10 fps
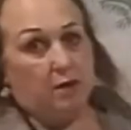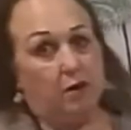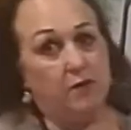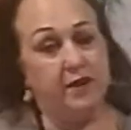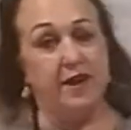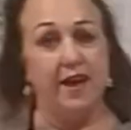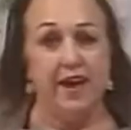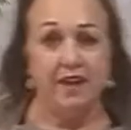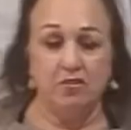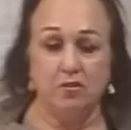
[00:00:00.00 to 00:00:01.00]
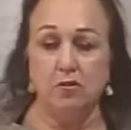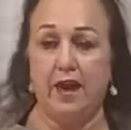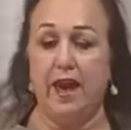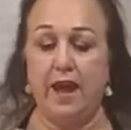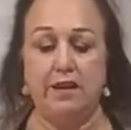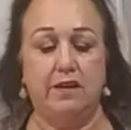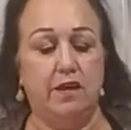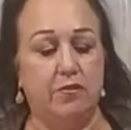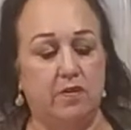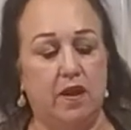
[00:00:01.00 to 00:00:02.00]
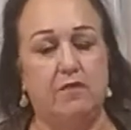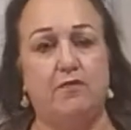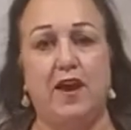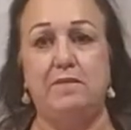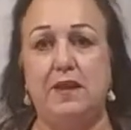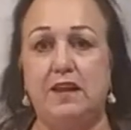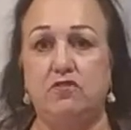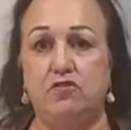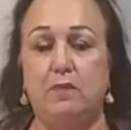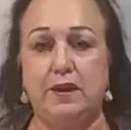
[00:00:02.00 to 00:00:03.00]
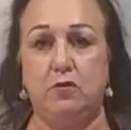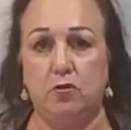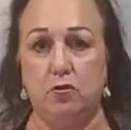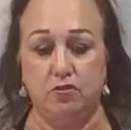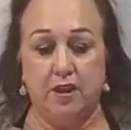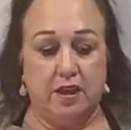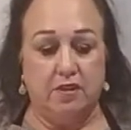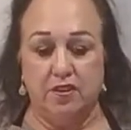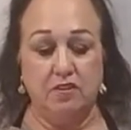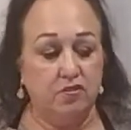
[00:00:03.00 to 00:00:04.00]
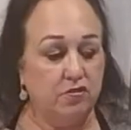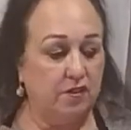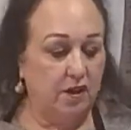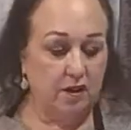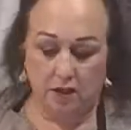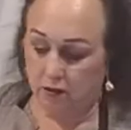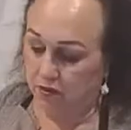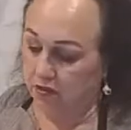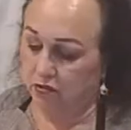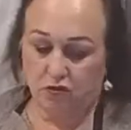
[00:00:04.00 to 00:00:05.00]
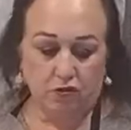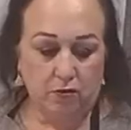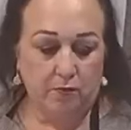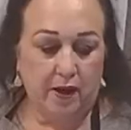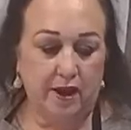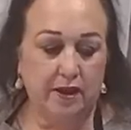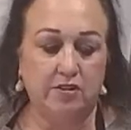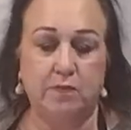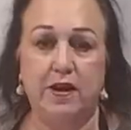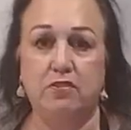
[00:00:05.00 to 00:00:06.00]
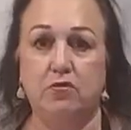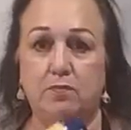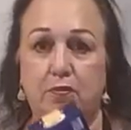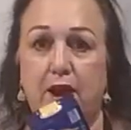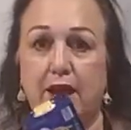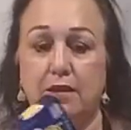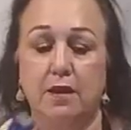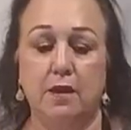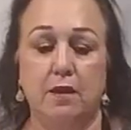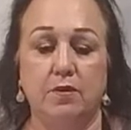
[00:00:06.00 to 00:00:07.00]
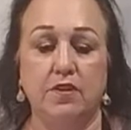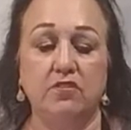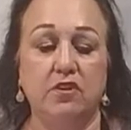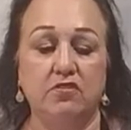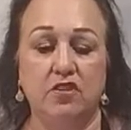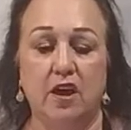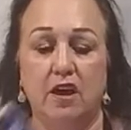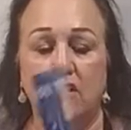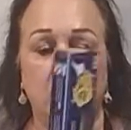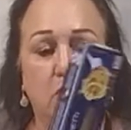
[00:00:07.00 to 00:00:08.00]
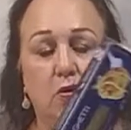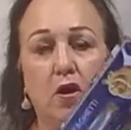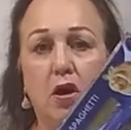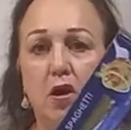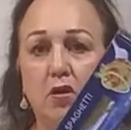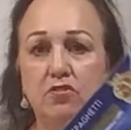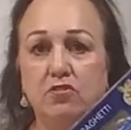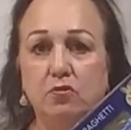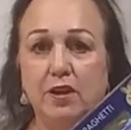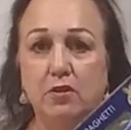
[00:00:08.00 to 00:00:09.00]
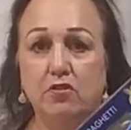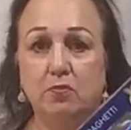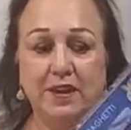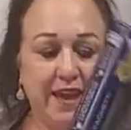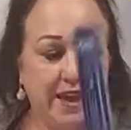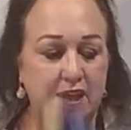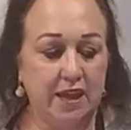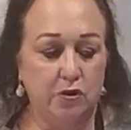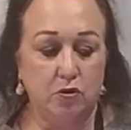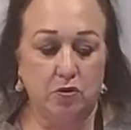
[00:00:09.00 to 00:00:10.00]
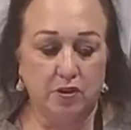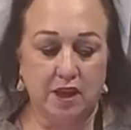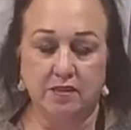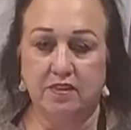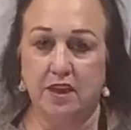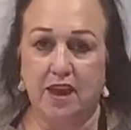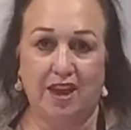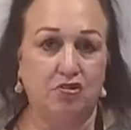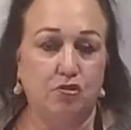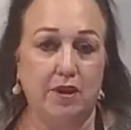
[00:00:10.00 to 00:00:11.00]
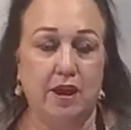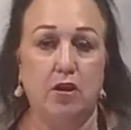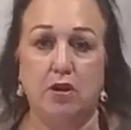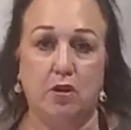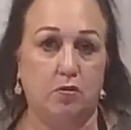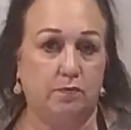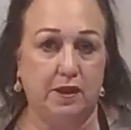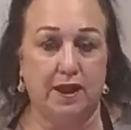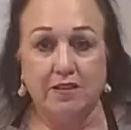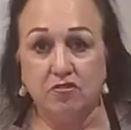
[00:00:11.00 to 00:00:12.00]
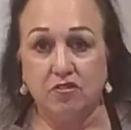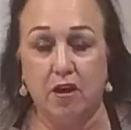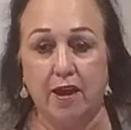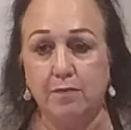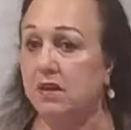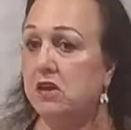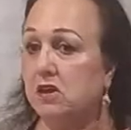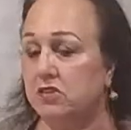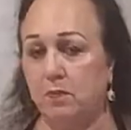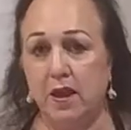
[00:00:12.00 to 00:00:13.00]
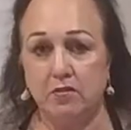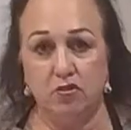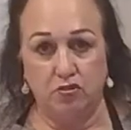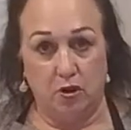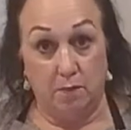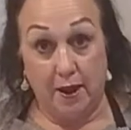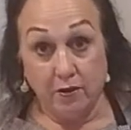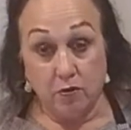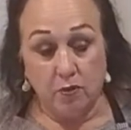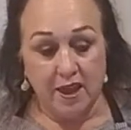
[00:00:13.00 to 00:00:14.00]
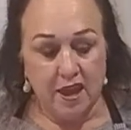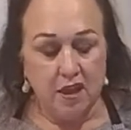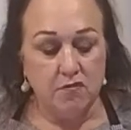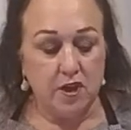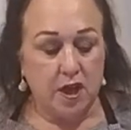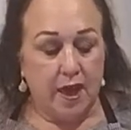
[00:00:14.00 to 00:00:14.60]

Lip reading: Okay, I had to add another 5 minutes to my noodles. These are these are store-bought. It depends what brand, but this is just regular spaghetti. You could get the angel hair. It would be less time. Depends on your microwave.